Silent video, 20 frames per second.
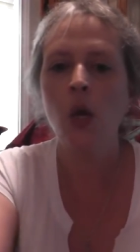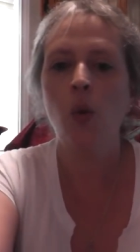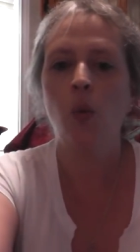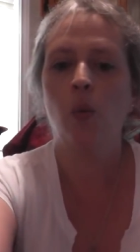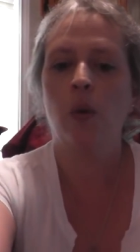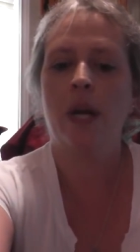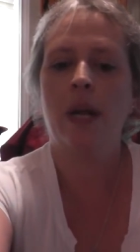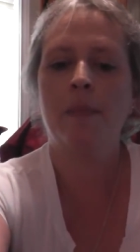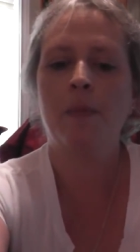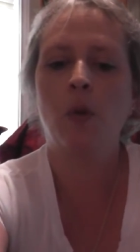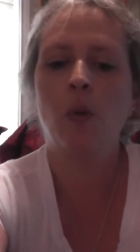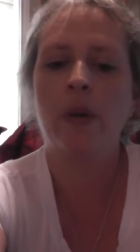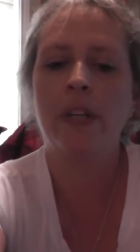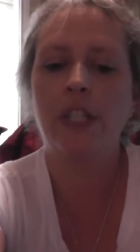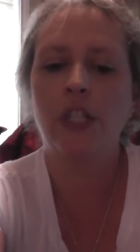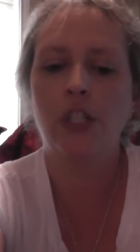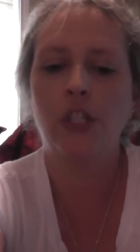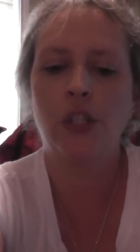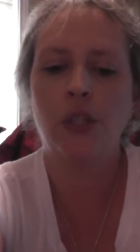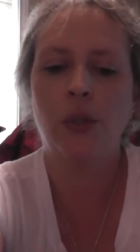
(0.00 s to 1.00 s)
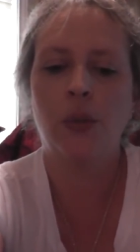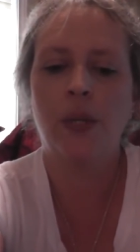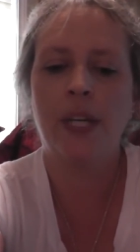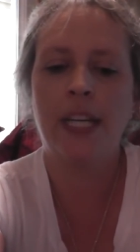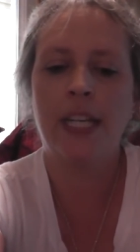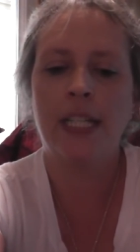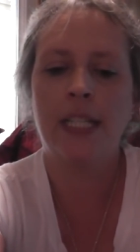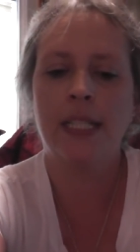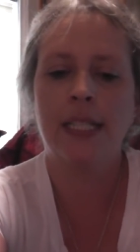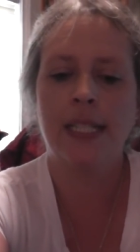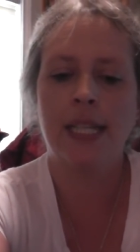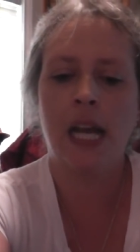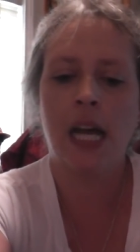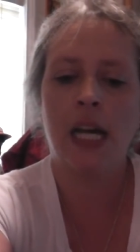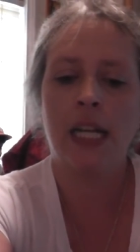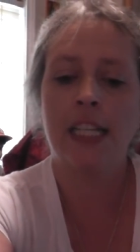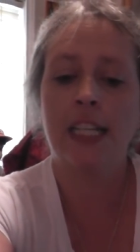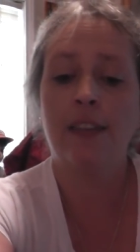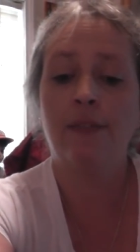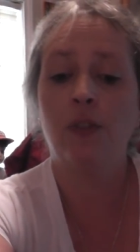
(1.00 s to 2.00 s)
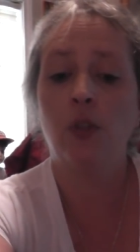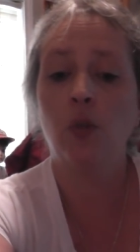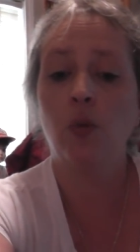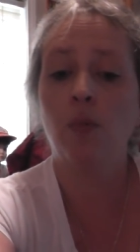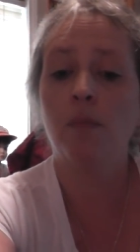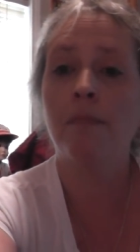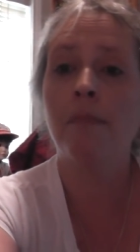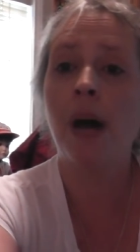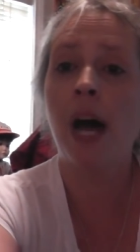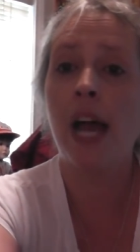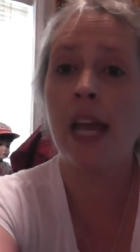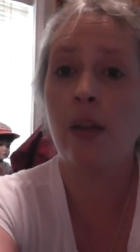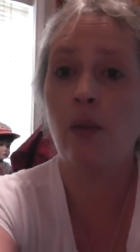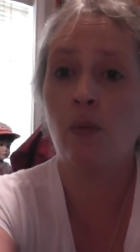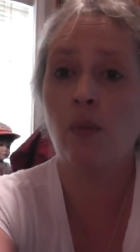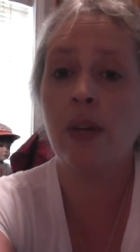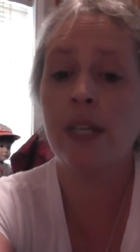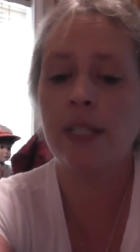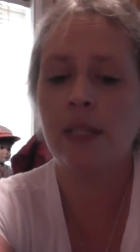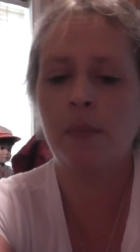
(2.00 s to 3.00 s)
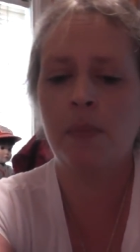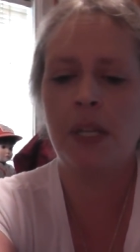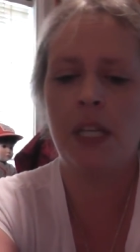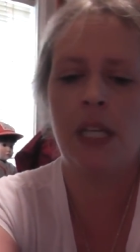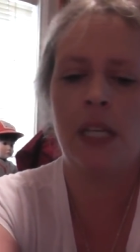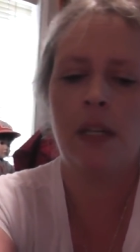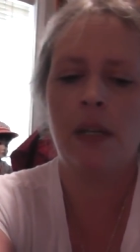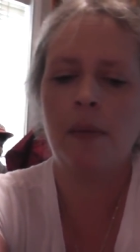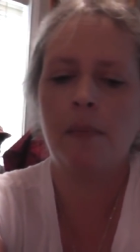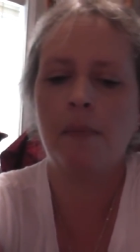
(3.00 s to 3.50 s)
what I'm going to do is give you my recipe,